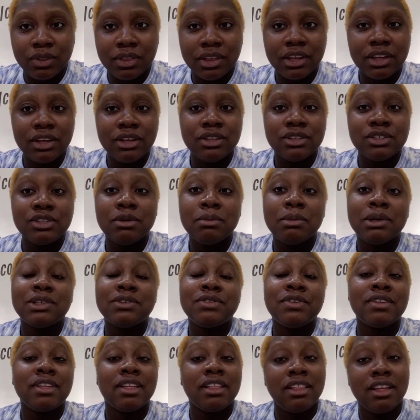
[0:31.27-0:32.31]
Thank you so much
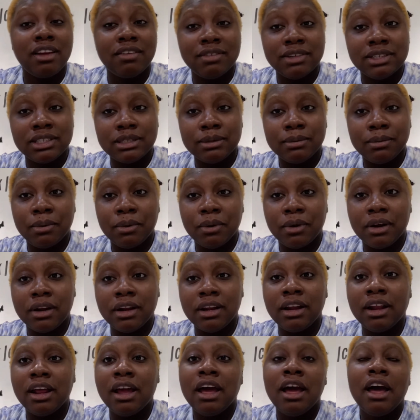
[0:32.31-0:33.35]
for the love and support.